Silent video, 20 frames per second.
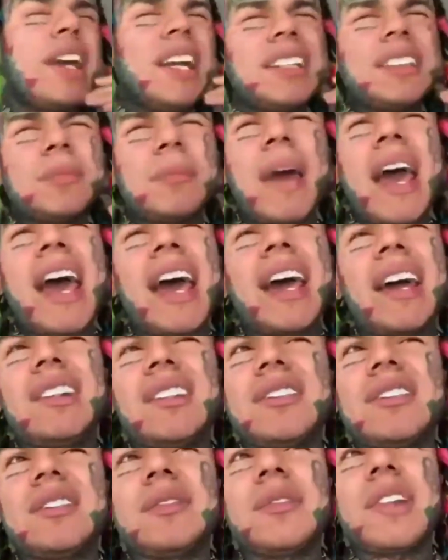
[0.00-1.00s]
he's
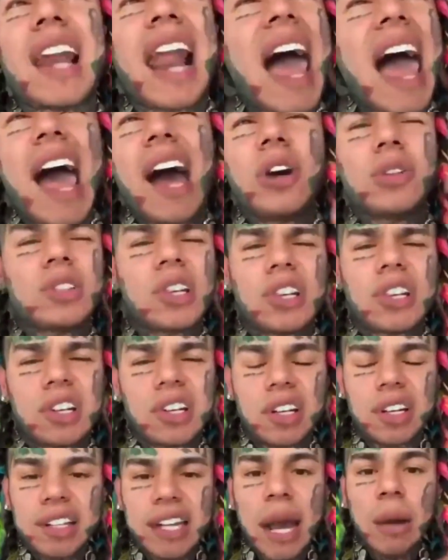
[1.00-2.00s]
mad, loud.
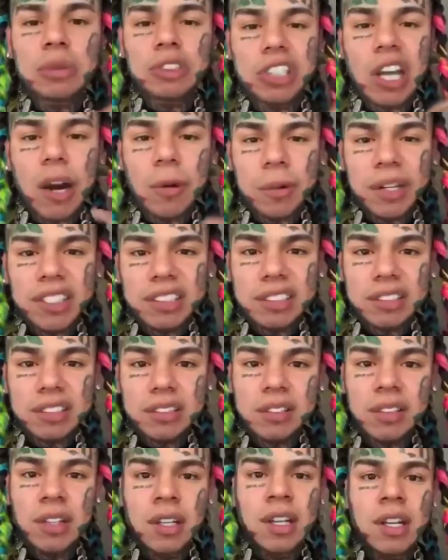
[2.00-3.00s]
That was y'all
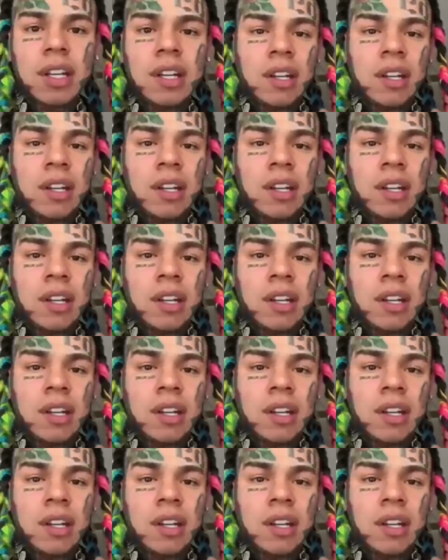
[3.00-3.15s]
reason.